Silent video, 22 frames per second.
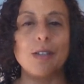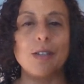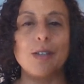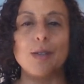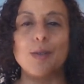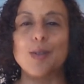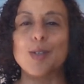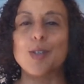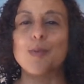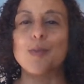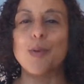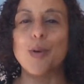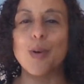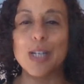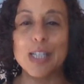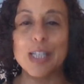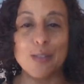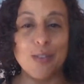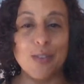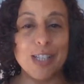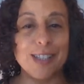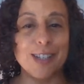to do
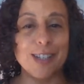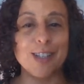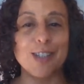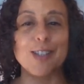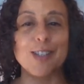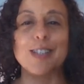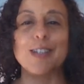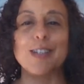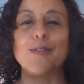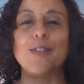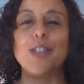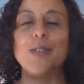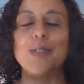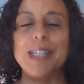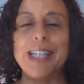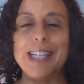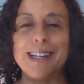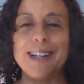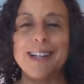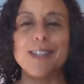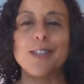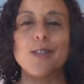sports physicals if you
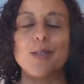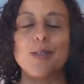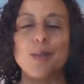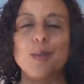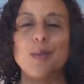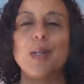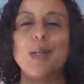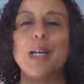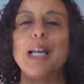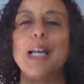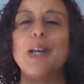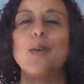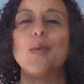need us to.